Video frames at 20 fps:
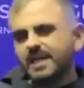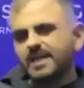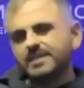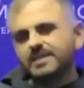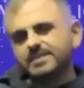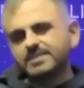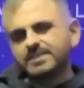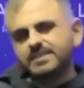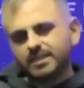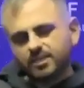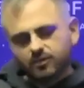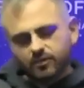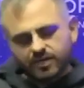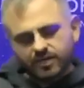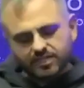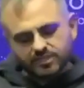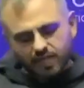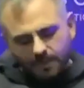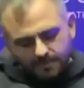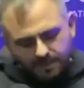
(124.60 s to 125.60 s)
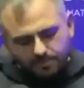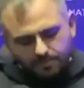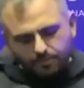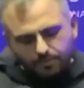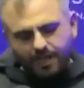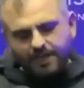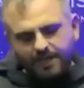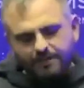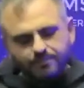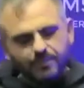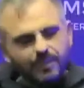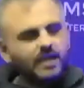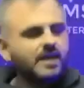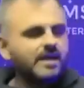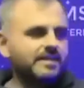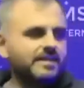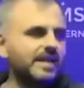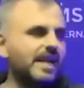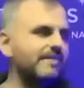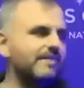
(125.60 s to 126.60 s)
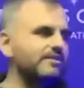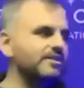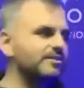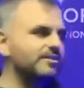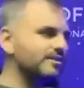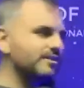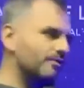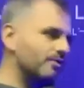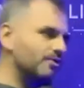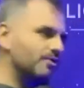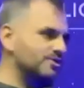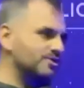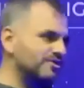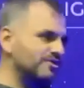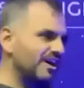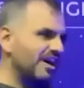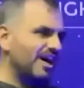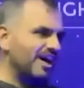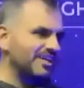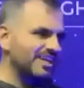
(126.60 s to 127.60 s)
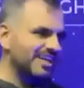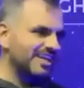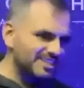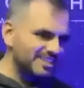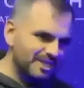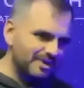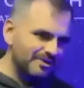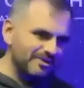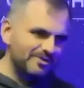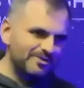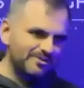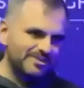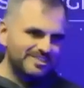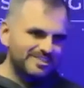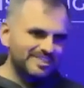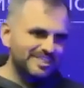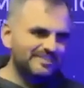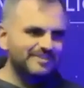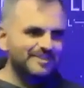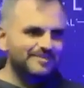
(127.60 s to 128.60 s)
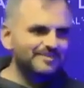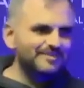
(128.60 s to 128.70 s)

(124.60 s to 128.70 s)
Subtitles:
to see it going out. So I'm going to pray. Then I have a little devotional thought I'd like to share with you this evening.